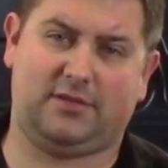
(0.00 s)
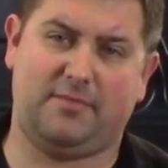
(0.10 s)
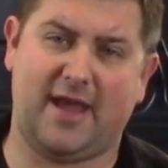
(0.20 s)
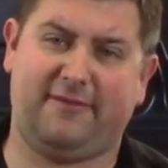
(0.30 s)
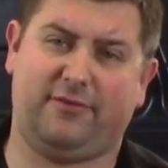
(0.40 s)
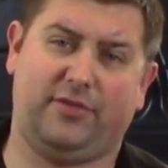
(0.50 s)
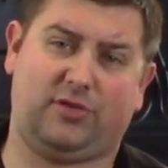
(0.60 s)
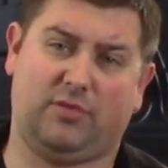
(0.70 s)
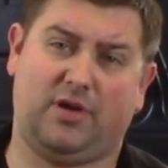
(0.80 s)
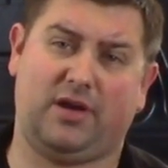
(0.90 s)
the manifold and
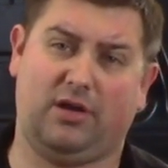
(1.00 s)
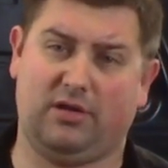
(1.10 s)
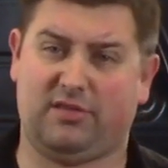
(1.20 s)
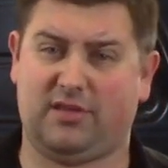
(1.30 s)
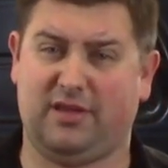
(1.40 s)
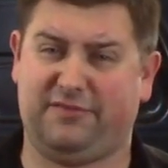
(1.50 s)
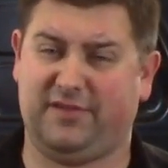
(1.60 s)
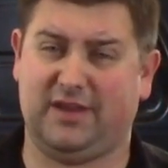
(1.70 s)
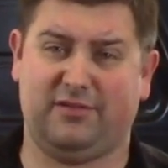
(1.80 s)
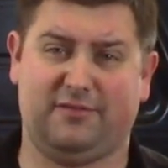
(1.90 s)
turbo on here and see if
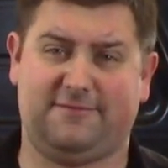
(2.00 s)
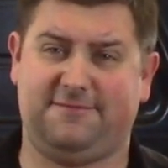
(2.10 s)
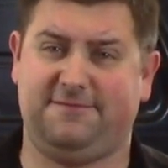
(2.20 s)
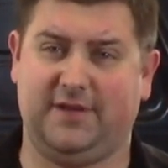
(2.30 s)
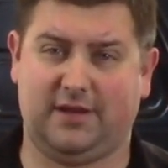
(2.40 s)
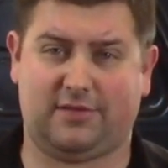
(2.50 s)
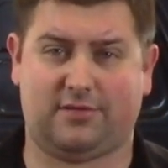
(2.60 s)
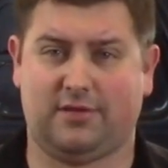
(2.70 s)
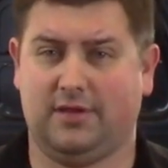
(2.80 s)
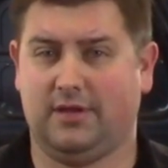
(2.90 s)
it even
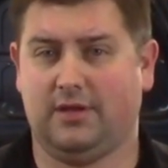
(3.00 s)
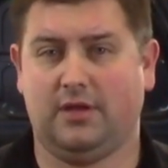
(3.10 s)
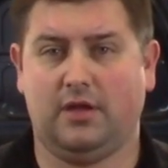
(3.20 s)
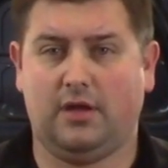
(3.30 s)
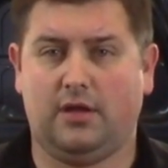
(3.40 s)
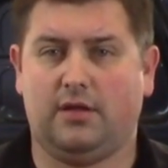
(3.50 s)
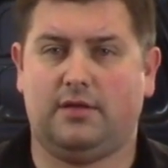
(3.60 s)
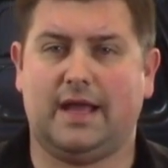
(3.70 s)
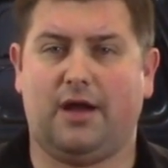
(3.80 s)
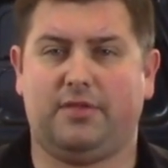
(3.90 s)
fits.
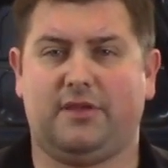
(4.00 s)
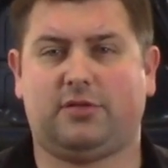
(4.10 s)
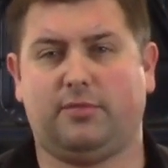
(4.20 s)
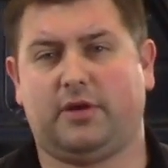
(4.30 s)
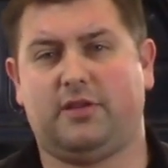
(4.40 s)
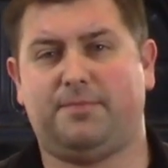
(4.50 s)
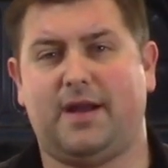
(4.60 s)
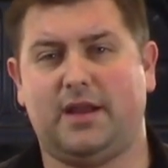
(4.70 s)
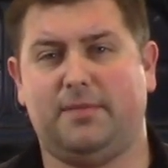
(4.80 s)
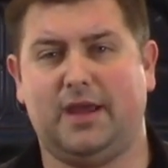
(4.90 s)
Now, these turbo kits you buy
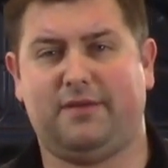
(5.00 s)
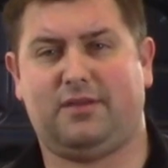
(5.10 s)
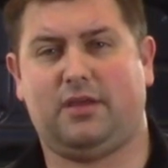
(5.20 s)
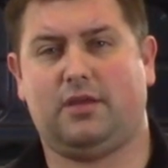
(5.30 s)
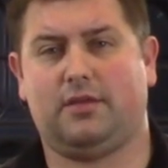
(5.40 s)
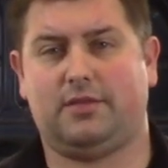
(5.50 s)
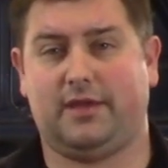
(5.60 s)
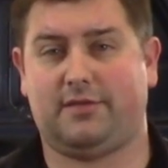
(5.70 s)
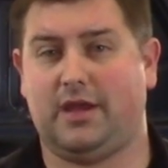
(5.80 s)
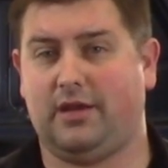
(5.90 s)
on eBay, they
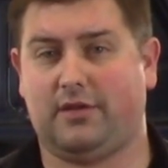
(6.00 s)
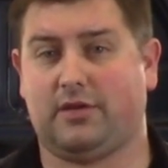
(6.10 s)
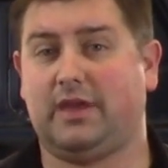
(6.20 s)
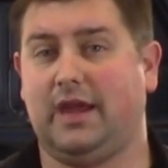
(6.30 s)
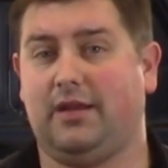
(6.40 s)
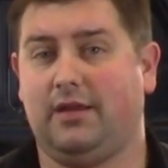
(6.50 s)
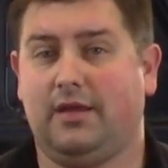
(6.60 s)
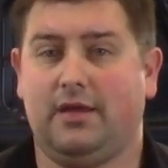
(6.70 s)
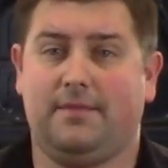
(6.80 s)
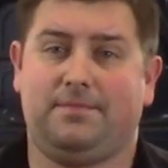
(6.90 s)
say it's a kit.
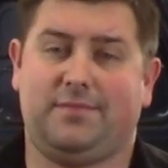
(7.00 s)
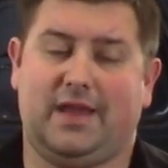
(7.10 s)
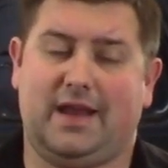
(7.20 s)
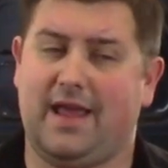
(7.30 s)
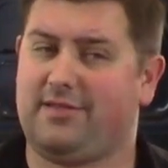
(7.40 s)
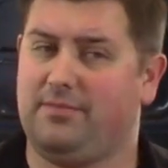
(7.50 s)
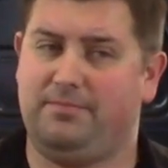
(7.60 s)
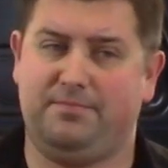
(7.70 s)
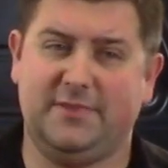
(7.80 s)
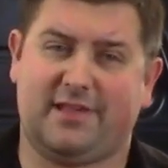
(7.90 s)
It has the
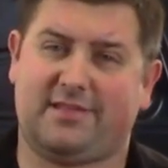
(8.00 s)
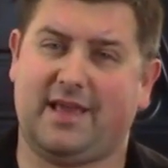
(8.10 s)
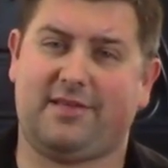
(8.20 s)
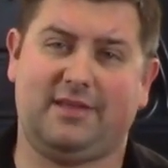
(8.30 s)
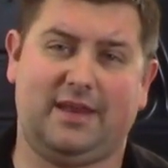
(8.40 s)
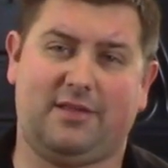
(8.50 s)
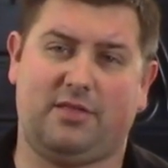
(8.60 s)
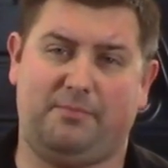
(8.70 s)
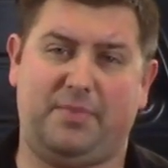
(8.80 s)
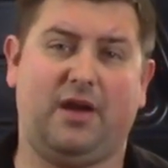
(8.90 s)
necessities,
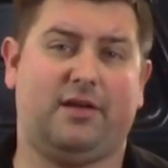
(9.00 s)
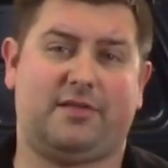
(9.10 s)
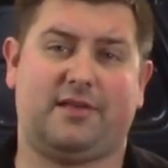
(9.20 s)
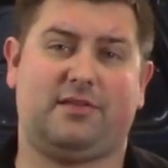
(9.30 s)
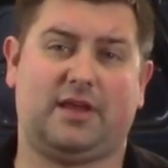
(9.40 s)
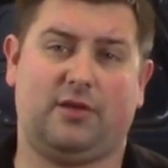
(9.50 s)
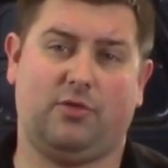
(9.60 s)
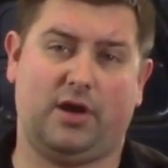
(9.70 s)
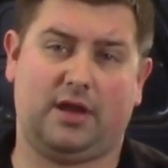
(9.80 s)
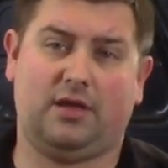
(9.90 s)
the bare necessities to get it
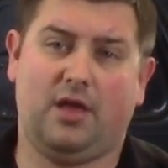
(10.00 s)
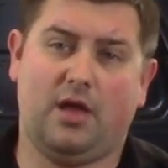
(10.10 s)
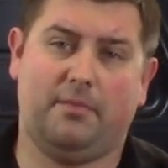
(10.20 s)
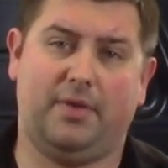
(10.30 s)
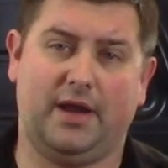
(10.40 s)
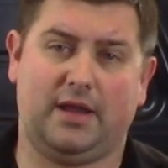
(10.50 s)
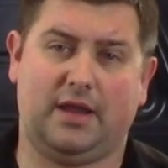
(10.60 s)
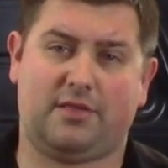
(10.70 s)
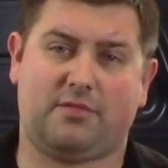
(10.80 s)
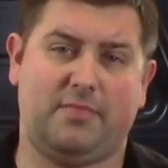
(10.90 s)
running, but
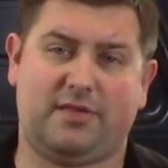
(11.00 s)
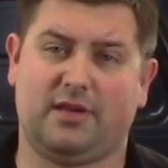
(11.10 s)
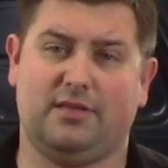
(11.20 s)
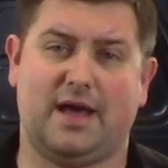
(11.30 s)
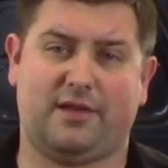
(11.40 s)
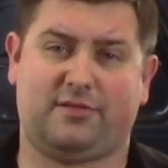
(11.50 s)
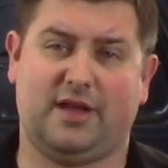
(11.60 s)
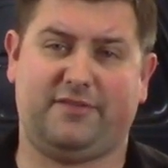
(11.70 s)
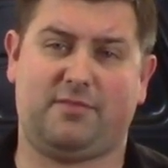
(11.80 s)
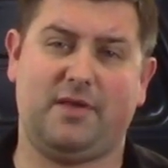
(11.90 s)
it's missing a lot of
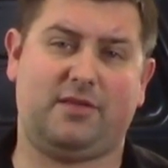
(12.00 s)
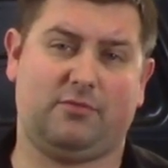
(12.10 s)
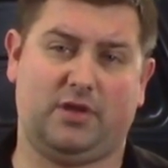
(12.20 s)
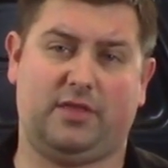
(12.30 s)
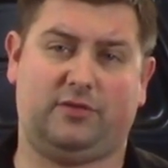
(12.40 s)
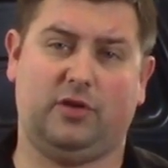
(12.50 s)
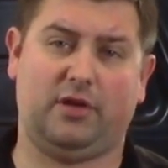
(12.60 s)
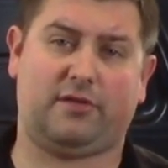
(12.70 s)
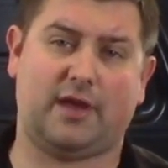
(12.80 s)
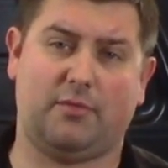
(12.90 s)
stuff. It's missing really the
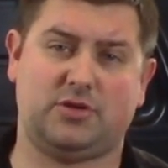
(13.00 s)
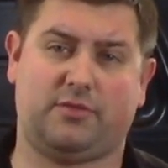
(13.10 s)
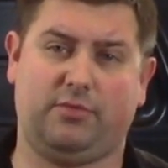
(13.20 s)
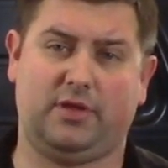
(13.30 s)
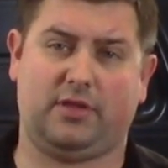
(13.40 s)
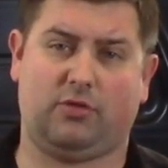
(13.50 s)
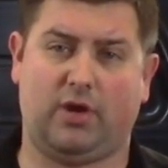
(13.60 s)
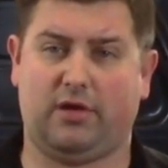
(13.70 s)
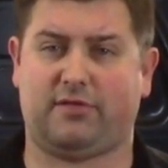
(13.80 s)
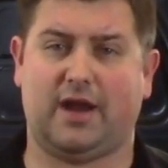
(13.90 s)
tuning side, which is really the
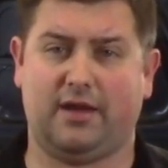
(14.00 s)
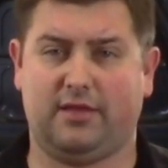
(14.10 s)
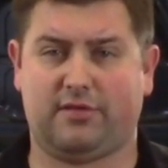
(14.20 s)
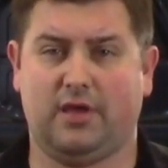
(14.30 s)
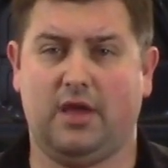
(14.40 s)
greater side of this.